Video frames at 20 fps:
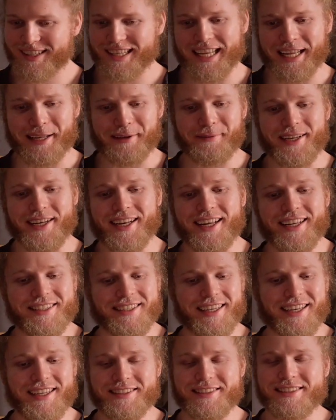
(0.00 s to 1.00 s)
I mean,
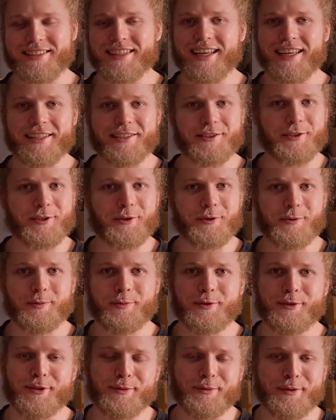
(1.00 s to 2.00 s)
as, as you
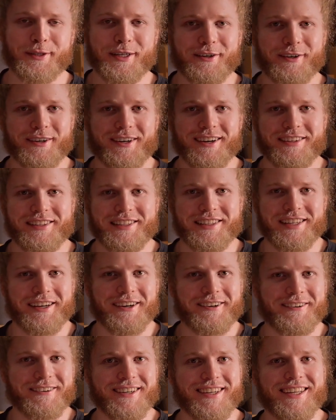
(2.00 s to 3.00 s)
probably already
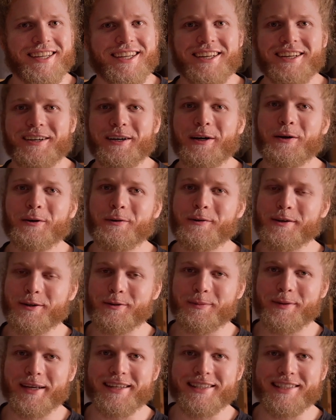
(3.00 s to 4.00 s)
know, oil
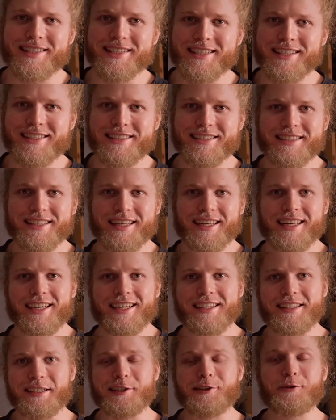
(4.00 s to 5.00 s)
paint is
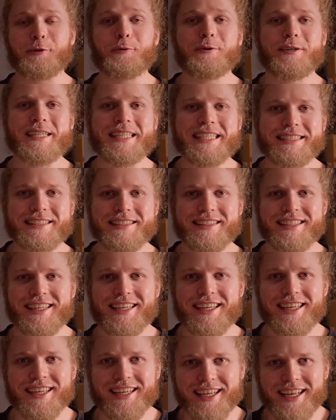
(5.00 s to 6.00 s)
uh,
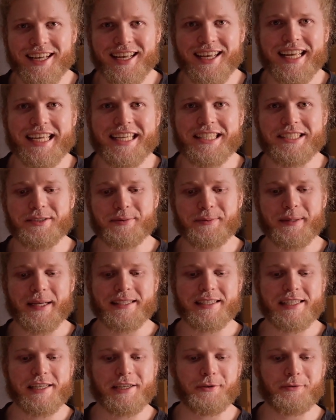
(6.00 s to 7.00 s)
notoriously
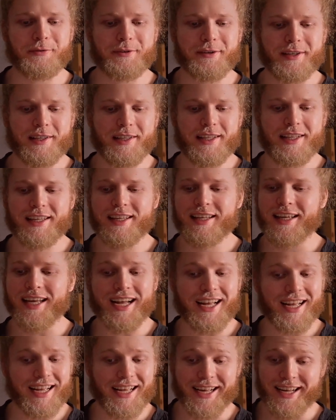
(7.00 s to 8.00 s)
expensive.
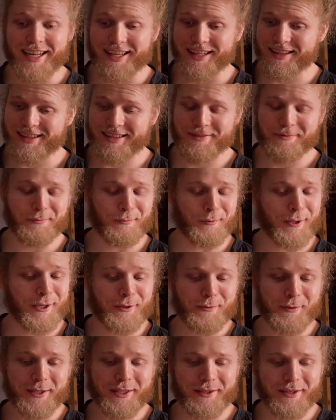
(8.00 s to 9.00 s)
I
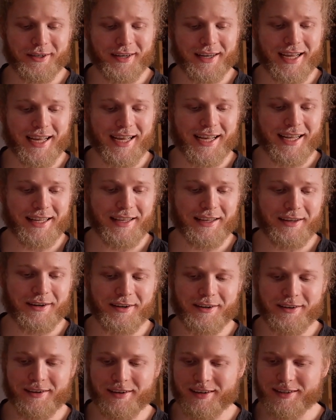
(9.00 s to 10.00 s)
wonder what they're gonna add
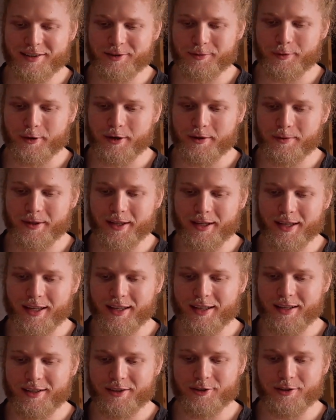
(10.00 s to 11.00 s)
here. It's probably
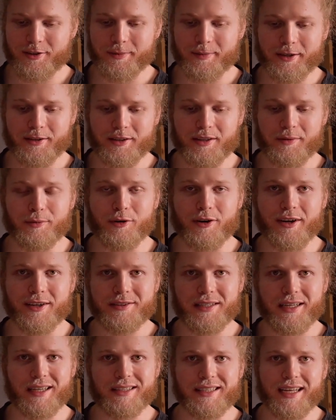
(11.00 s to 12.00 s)
just about the
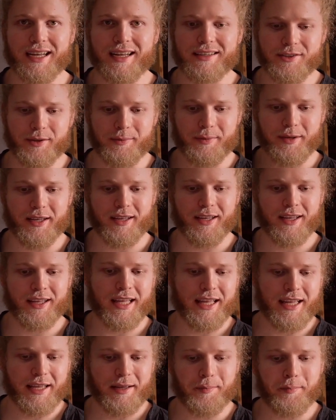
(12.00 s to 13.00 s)
process. It has to be
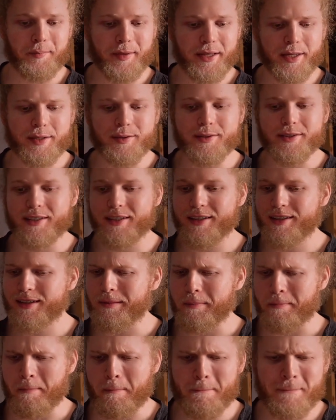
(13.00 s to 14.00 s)
milled
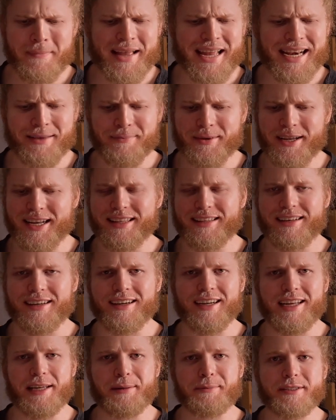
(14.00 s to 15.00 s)
many, many
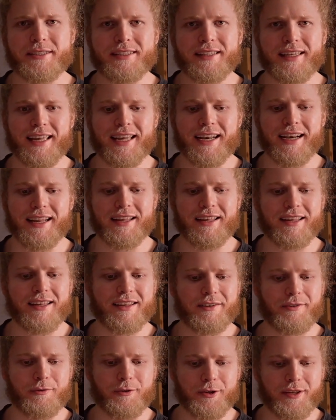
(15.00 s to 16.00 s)
times to get a
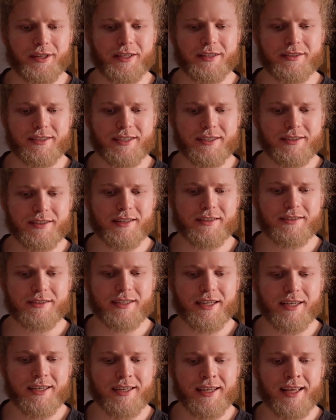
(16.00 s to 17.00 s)
good
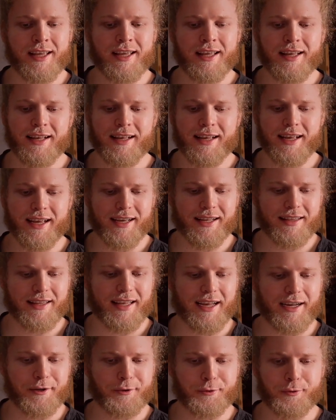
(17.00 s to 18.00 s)
consistency and
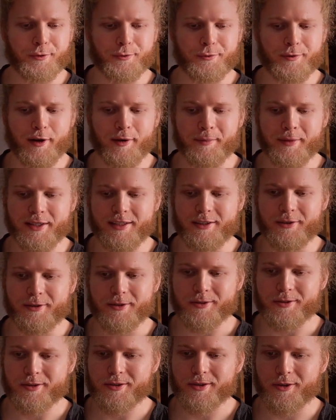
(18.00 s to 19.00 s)
the actual raw
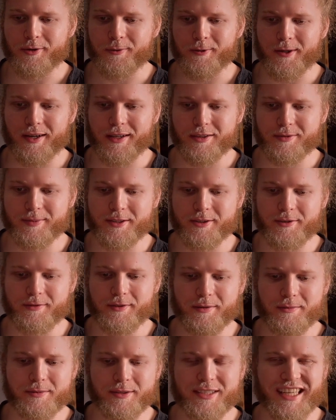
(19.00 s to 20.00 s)
materials are quite expensive
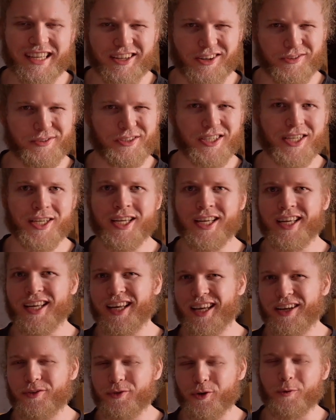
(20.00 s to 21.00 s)
themselves
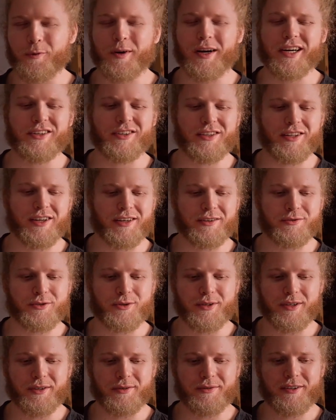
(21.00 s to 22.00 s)
and require a lot of
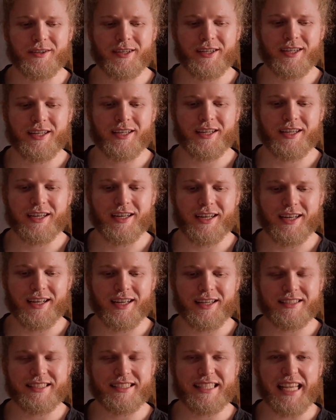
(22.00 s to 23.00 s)
sort of
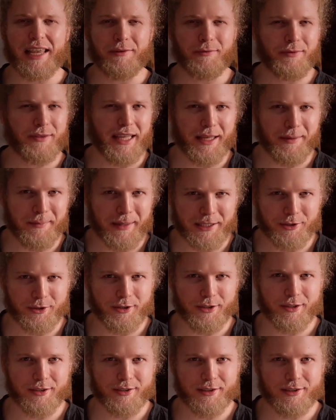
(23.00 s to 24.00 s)
uh, safety
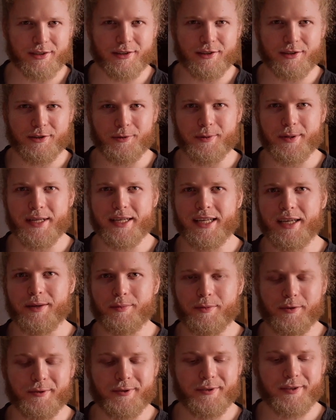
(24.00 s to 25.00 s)
measures to
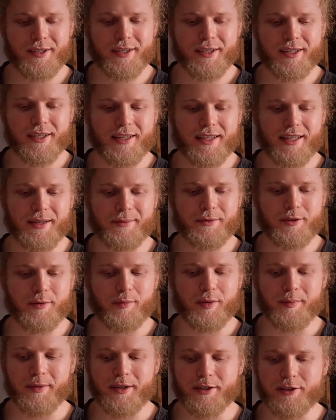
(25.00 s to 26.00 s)
enable them to
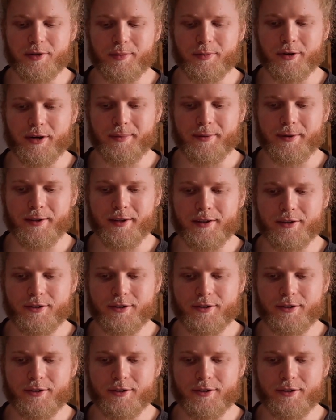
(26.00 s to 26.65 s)
be mixed properly.